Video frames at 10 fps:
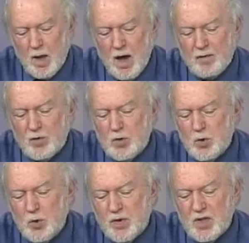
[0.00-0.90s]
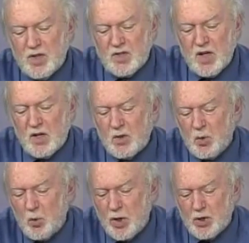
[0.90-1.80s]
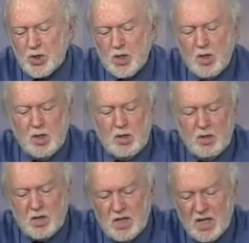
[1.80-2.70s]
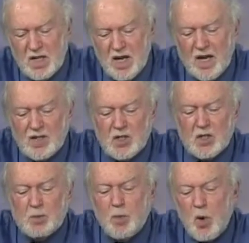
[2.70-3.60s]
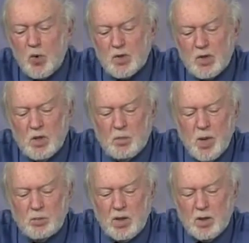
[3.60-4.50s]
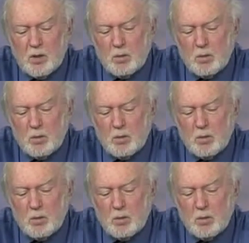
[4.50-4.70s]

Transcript: have to do with the extent to which the D N A is exposed to the public.